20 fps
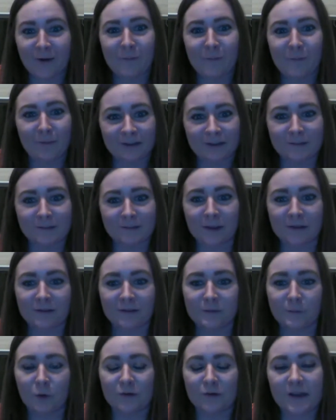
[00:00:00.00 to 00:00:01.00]
Maybe spend
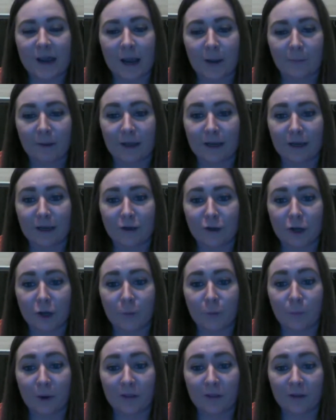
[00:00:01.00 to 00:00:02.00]
some more time getting to know
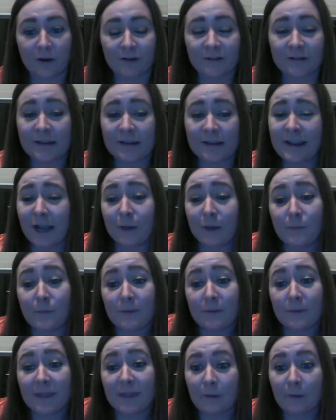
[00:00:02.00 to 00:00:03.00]
brothers. And
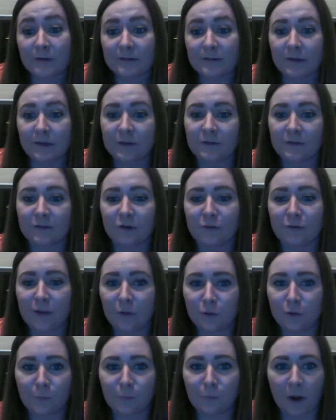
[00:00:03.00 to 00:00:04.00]
maybe that was a concern that
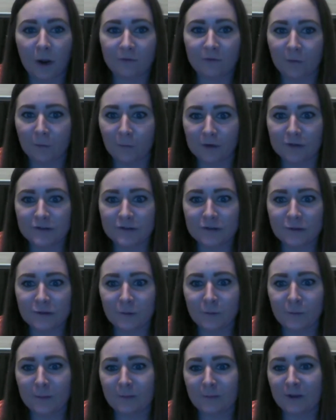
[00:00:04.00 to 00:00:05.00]
was brought forward
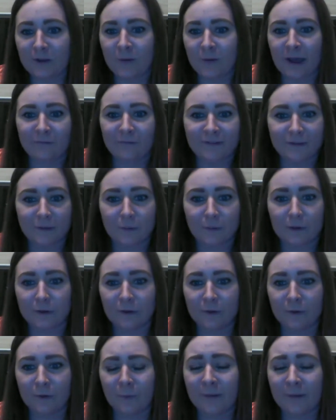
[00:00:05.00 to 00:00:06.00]
too. Maybe you have someone
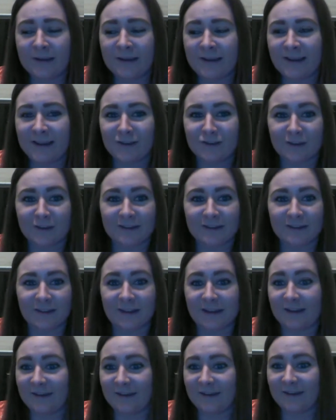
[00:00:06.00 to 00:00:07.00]
who is just
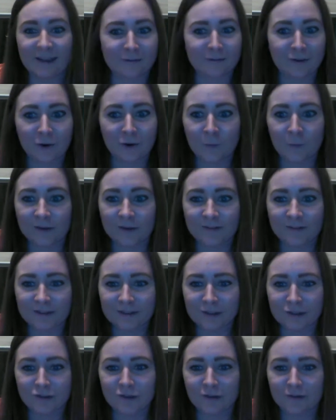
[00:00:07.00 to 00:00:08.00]
like getting their quick
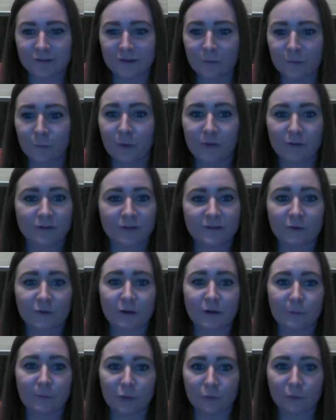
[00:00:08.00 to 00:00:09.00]
signatures and brothers are
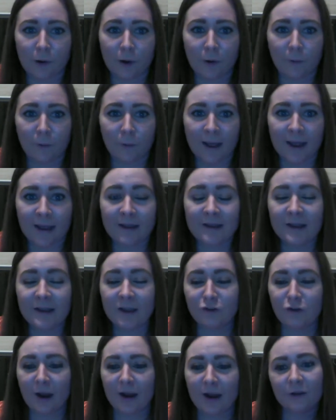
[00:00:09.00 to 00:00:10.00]
rubbed the wrong way.
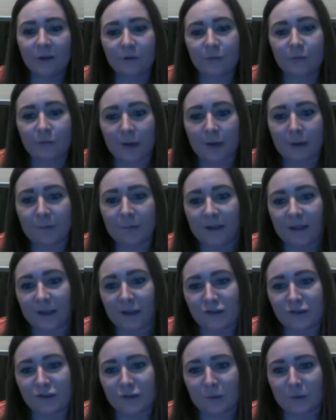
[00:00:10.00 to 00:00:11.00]
Trying to frame the
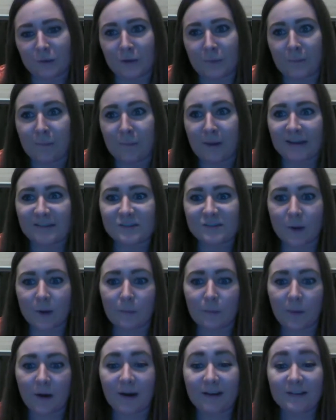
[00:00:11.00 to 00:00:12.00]
issue in the best way
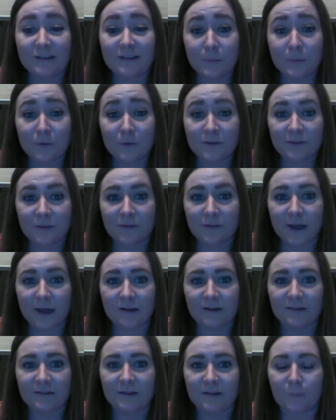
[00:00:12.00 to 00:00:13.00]
possible so that
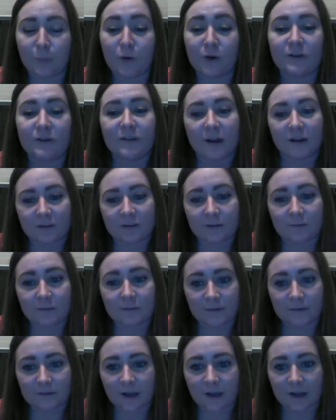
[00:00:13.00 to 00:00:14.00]
it's a productive
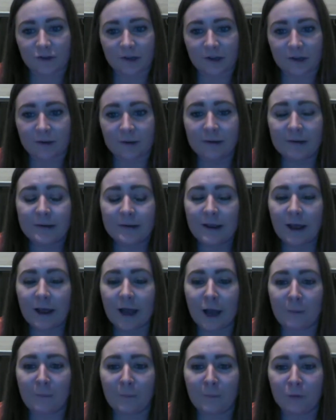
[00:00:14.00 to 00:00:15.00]
discussion
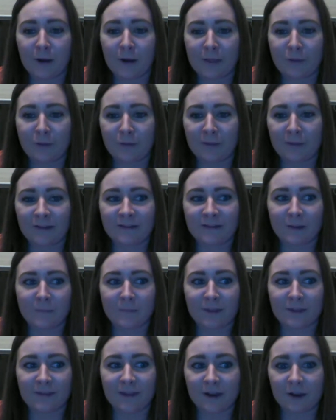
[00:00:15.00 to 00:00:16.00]
rather than
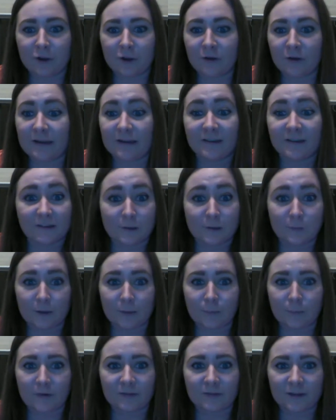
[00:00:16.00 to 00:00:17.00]
something that could easily be
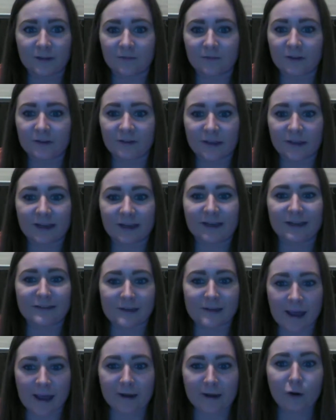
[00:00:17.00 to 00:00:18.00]
perceived as like an
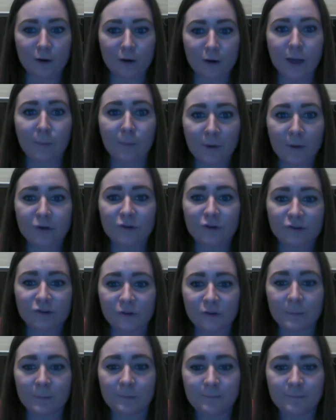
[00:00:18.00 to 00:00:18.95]
attack or an ambush.